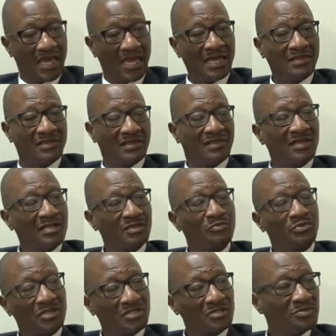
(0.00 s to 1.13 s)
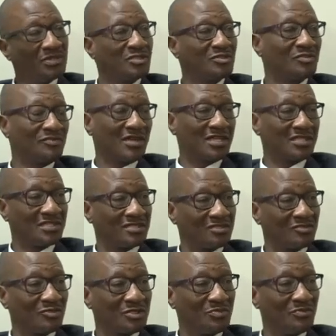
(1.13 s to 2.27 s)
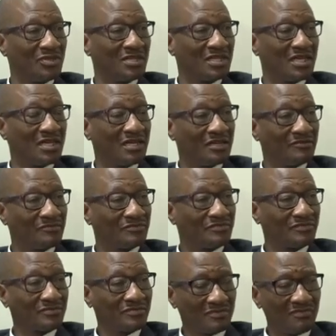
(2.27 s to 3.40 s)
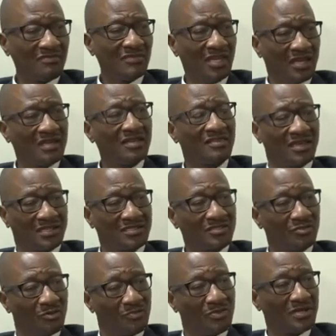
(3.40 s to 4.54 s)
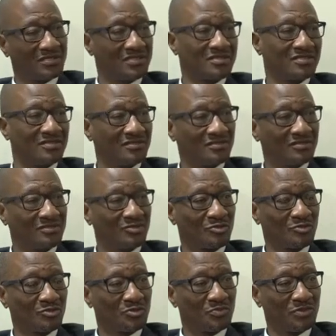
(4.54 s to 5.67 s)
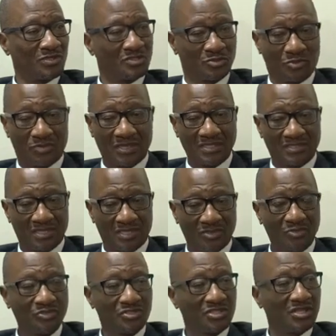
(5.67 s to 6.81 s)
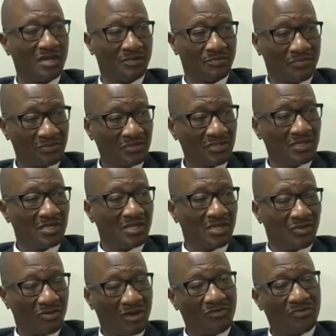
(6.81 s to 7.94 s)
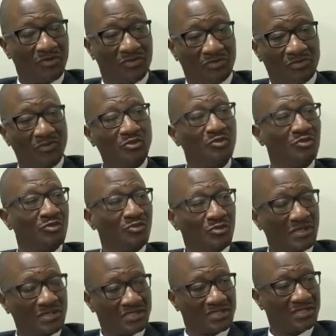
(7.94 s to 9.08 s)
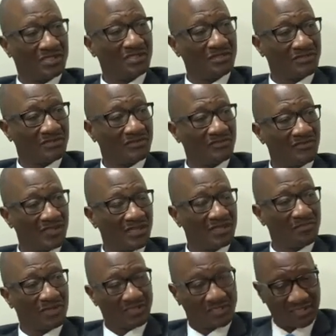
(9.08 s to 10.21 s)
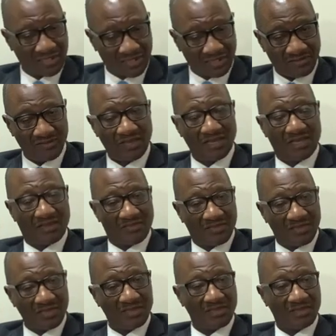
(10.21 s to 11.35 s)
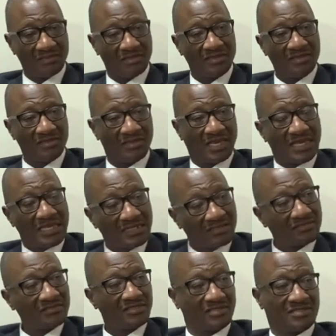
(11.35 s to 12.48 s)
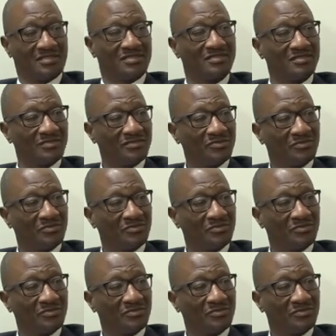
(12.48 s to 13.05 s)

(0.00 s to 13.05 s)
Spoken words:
and the replacement of that has not been that robust, so to speak. So there's a huge gap. You have a few who are still there, but the interest